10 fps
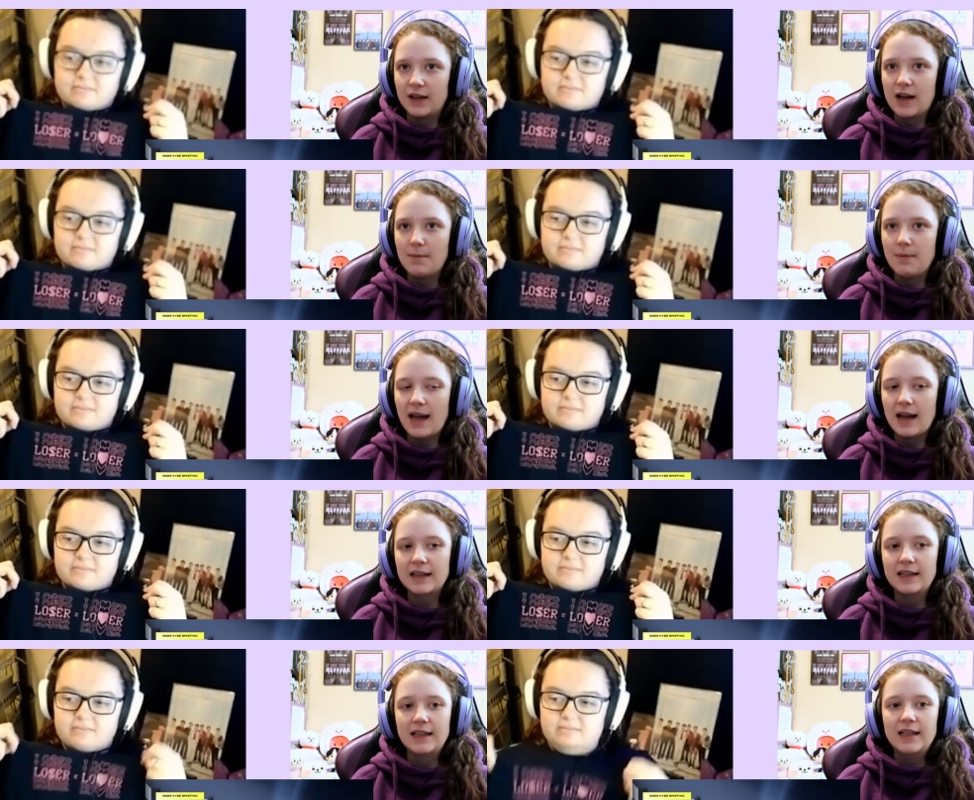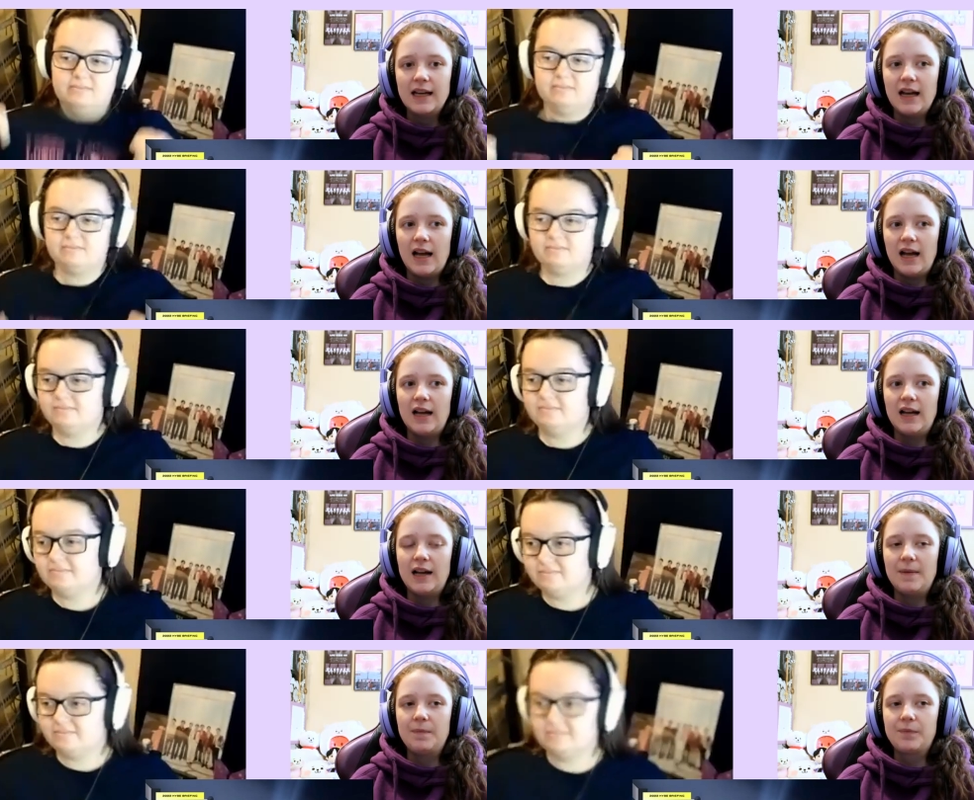Speaker 1: a comeback.
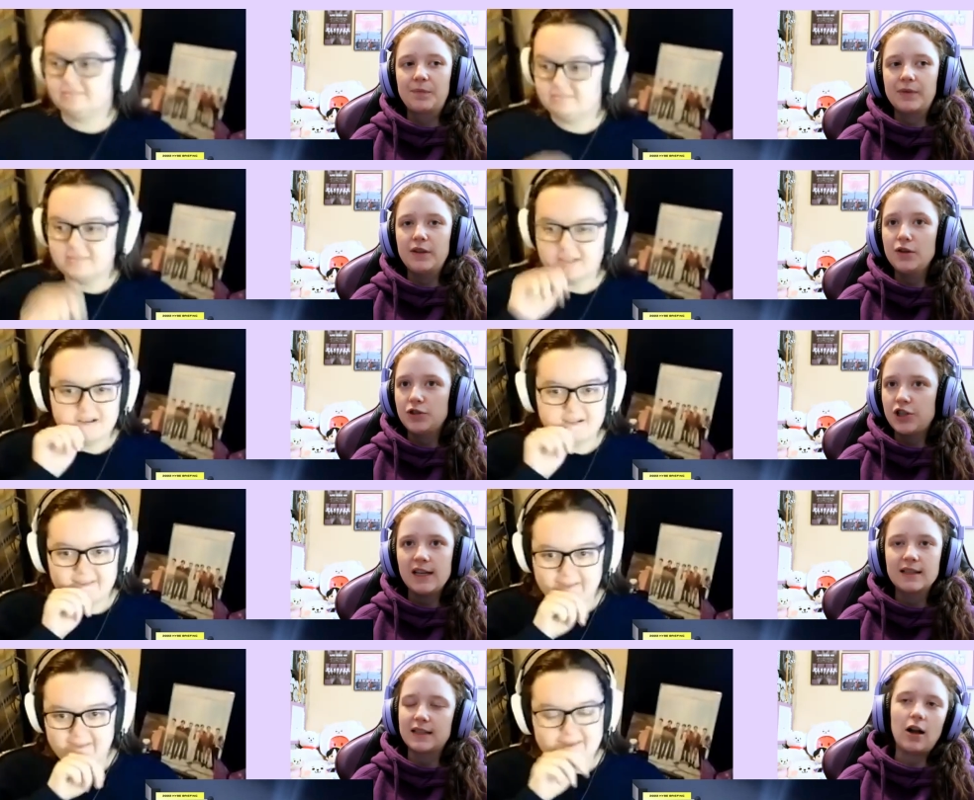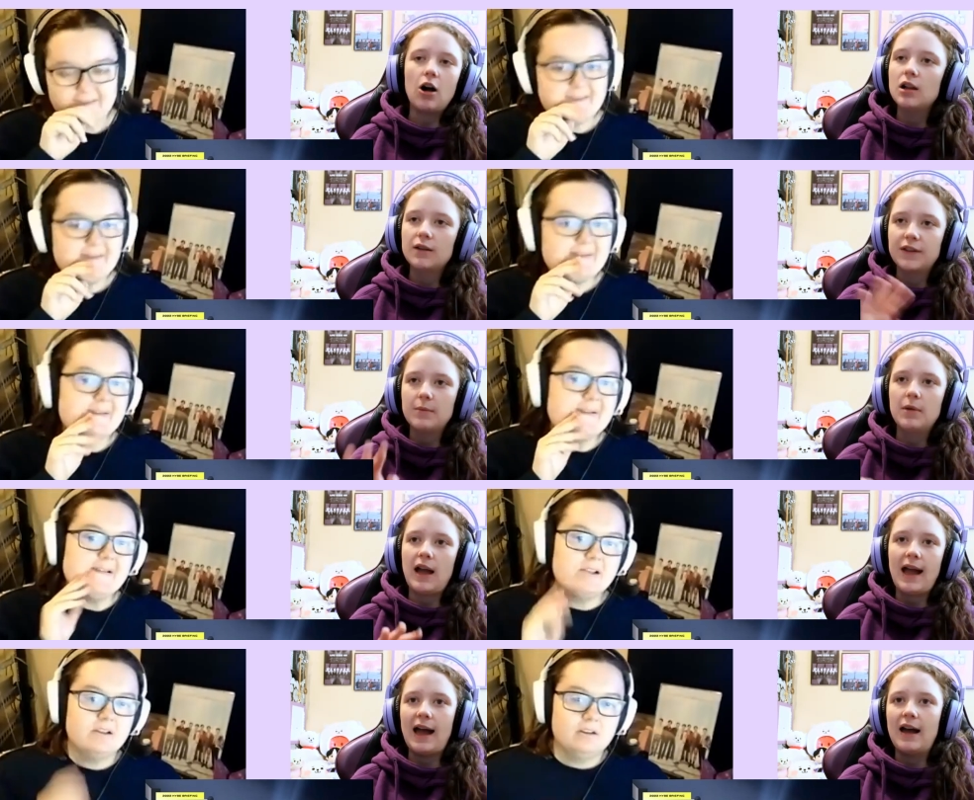Uh, NewJeans, like all of them
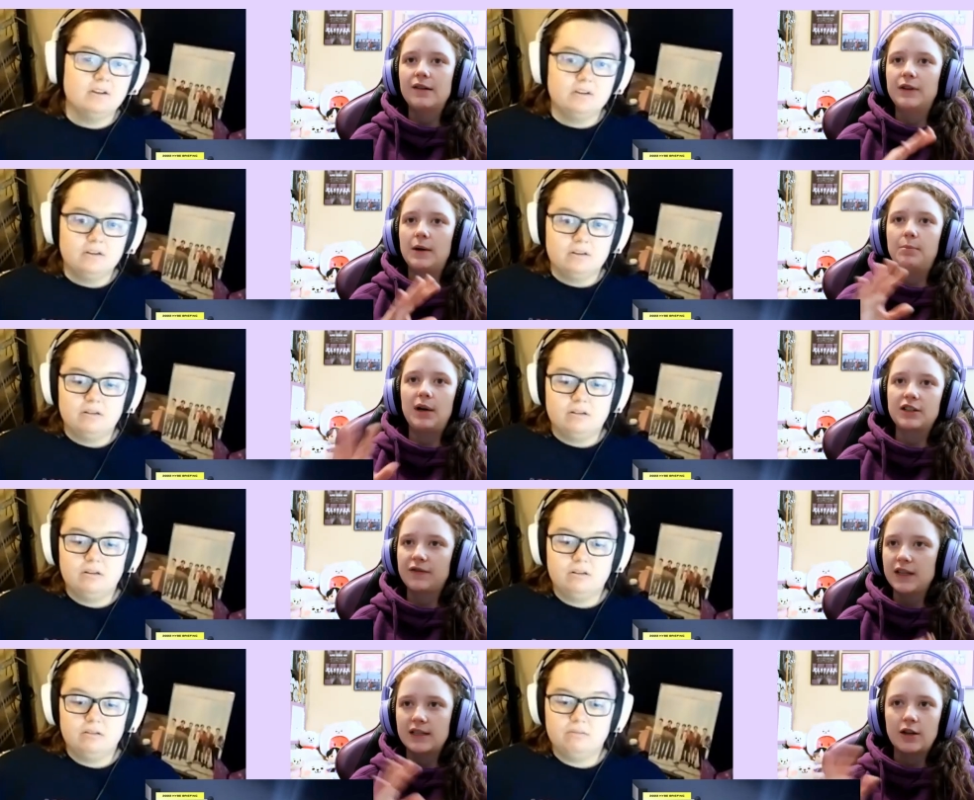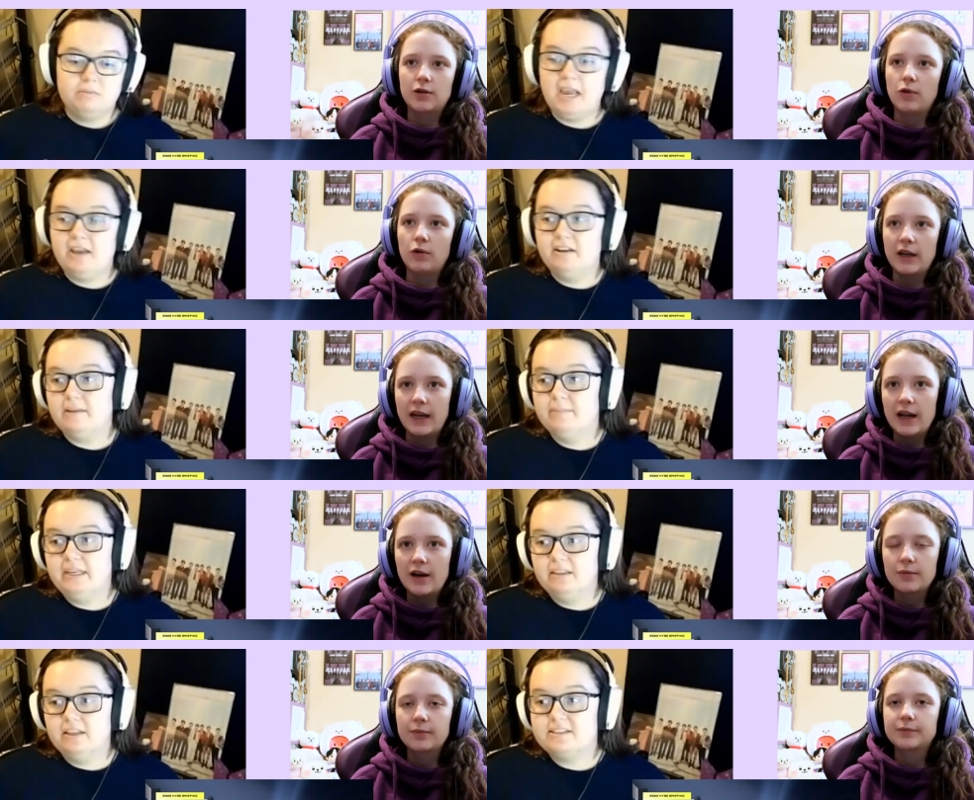have a bunch of things that are yeah. and I mean,
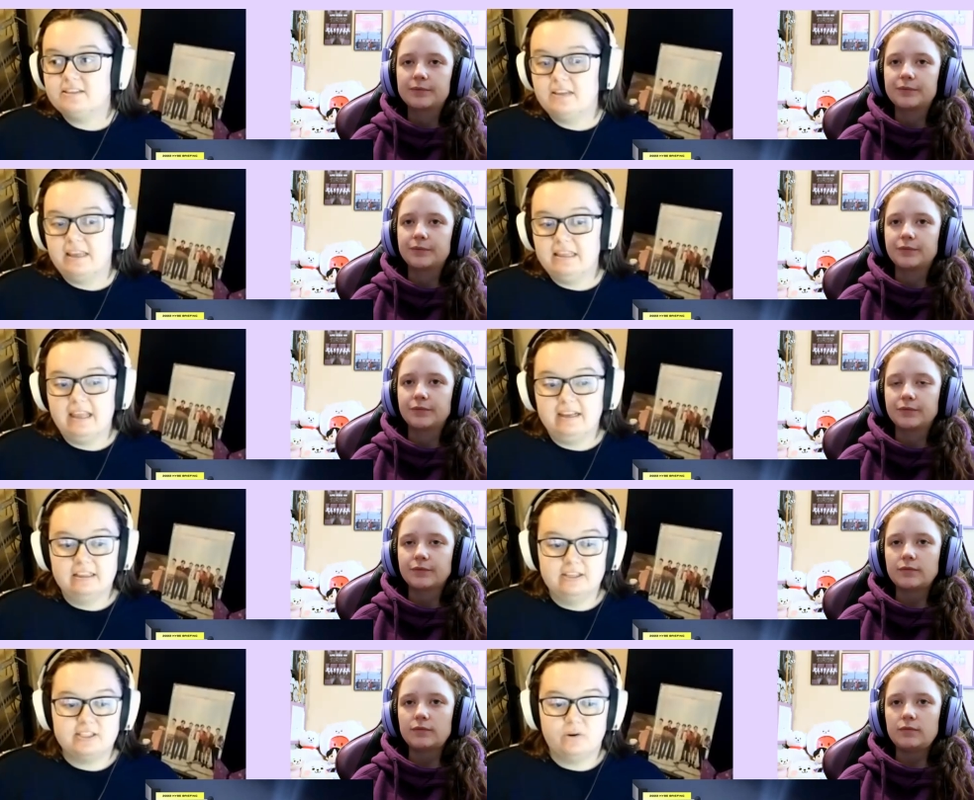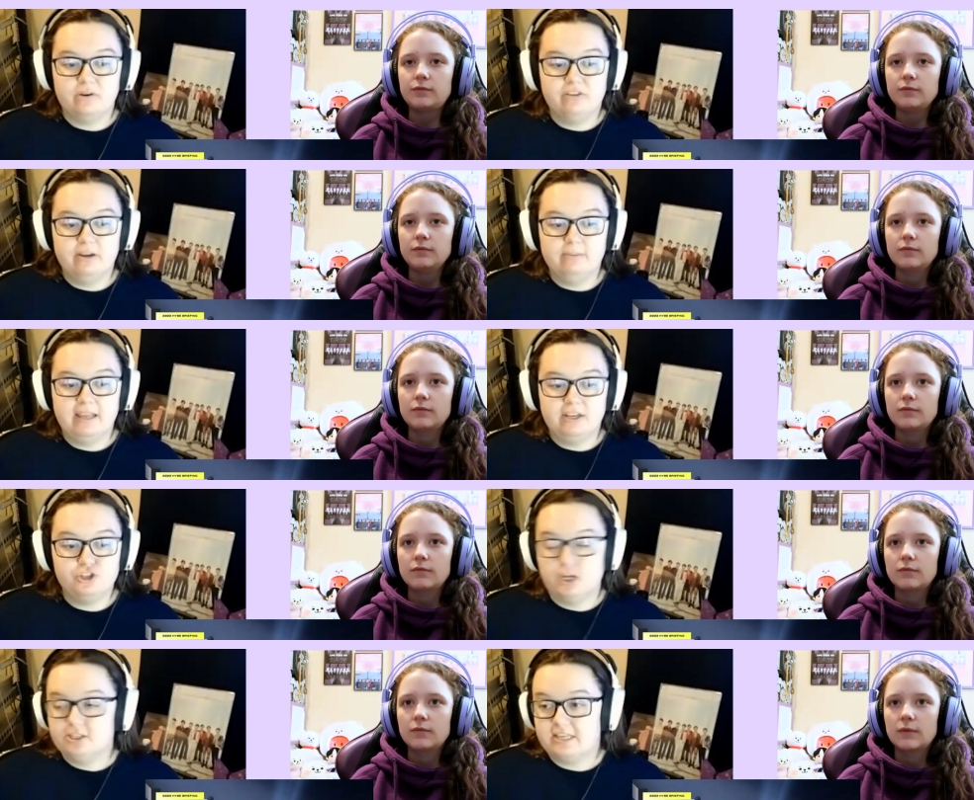out.
Speaker 2: Les- and like LE SSERAFIM, like
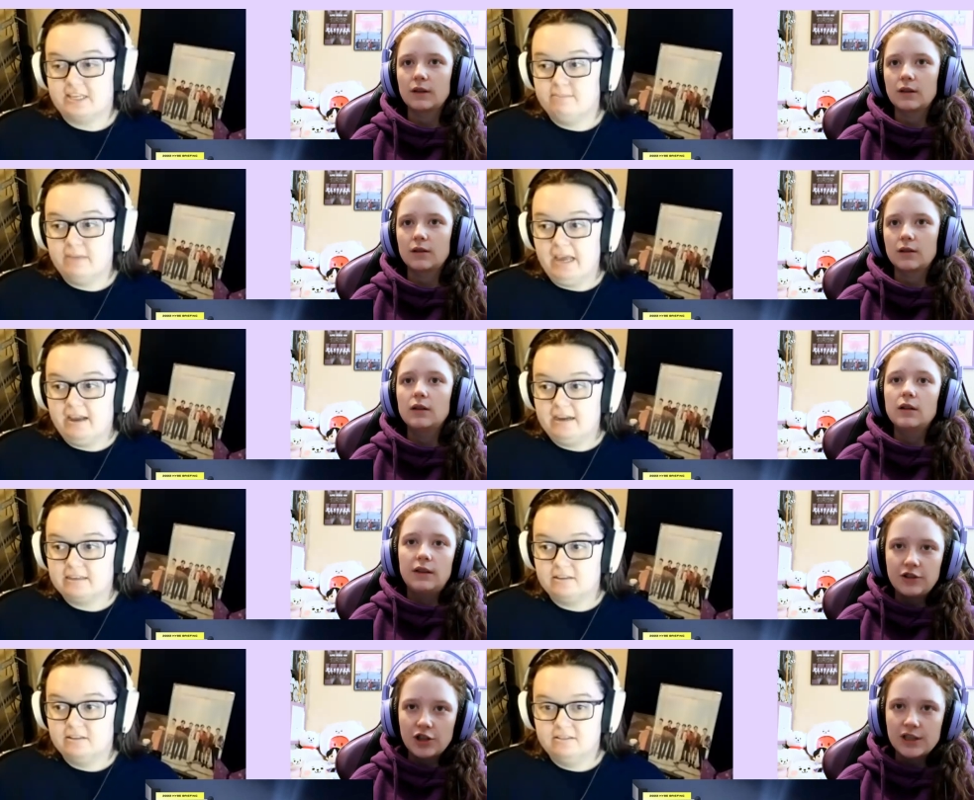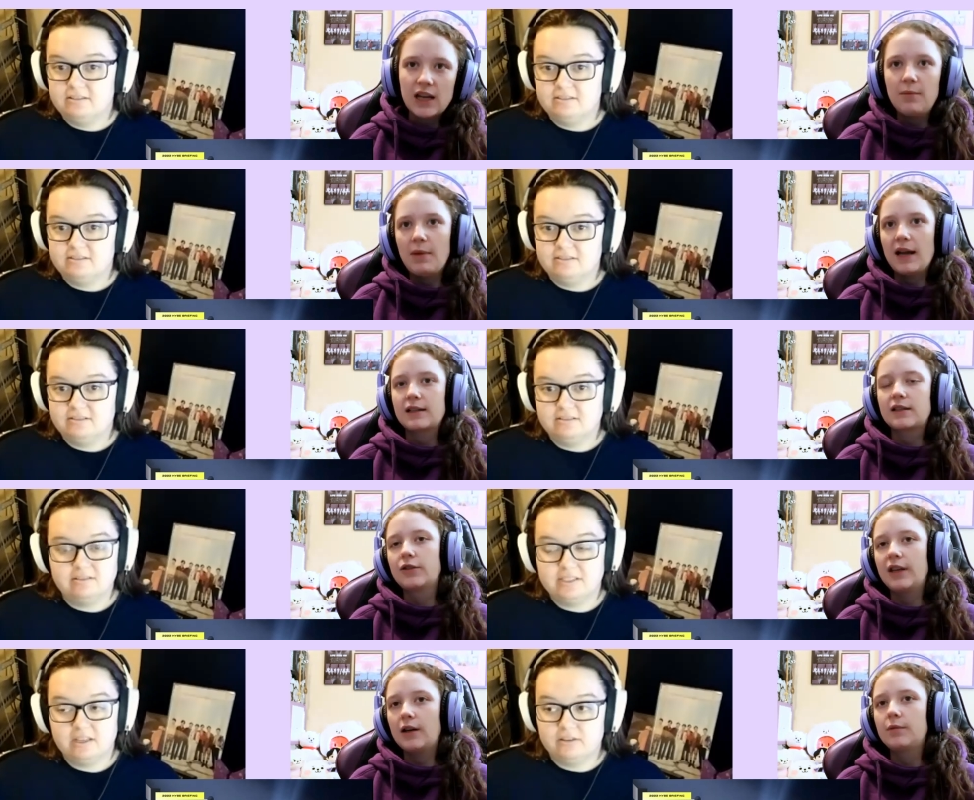just came back.
Speaker 1: They just came back, so, so
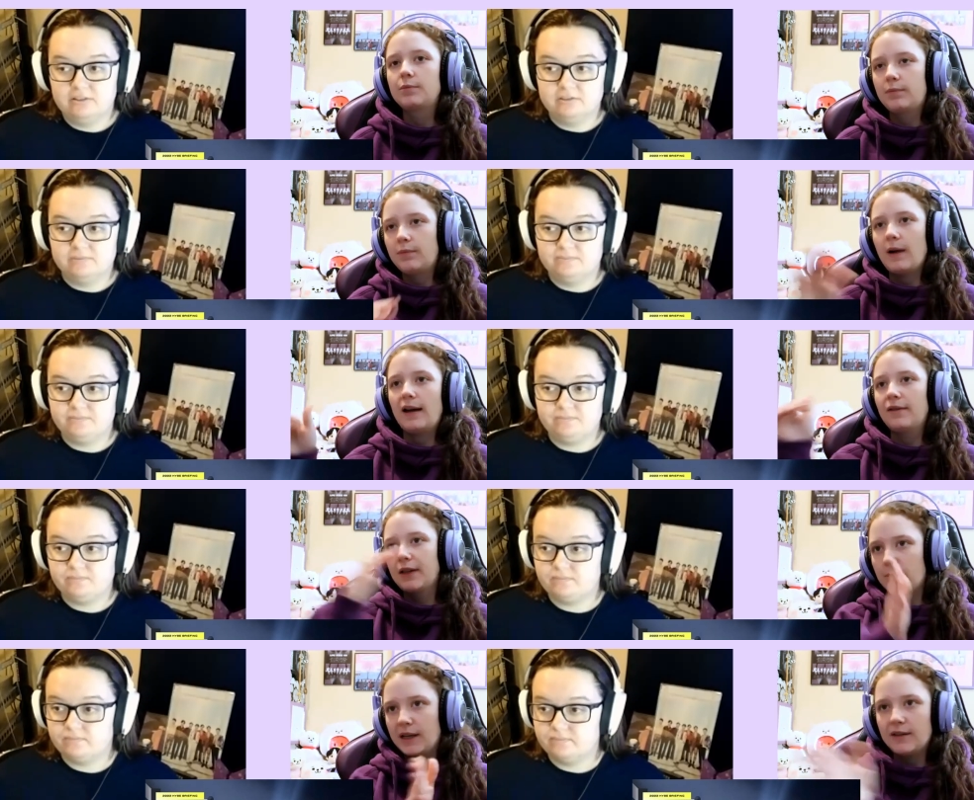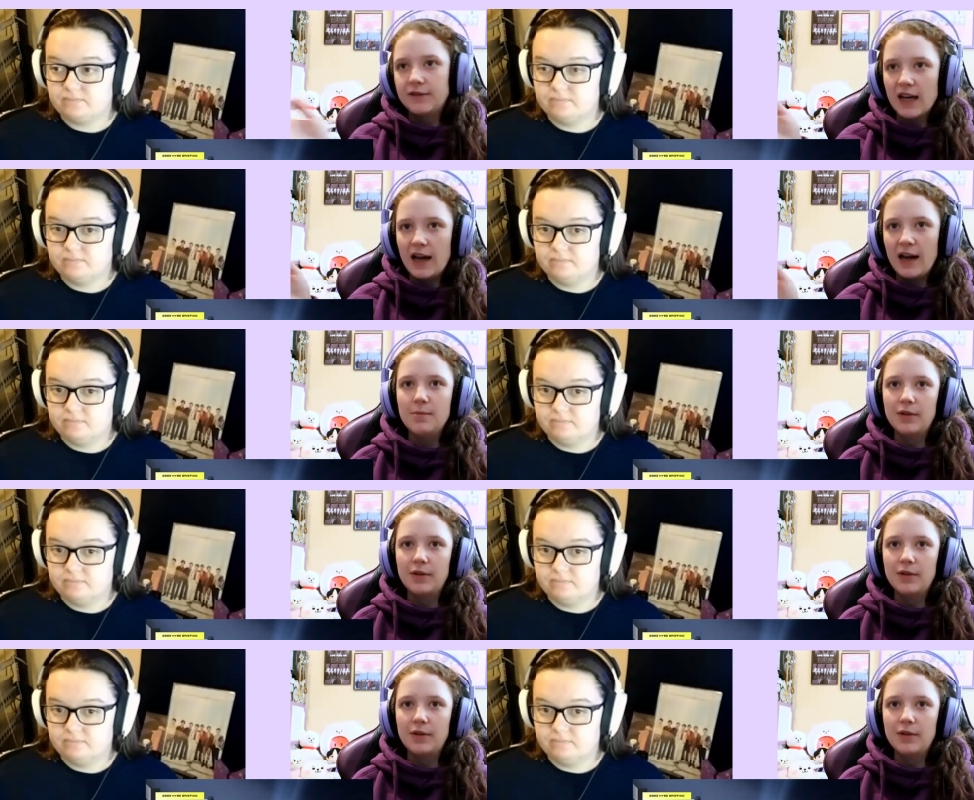they'll have a little bit of time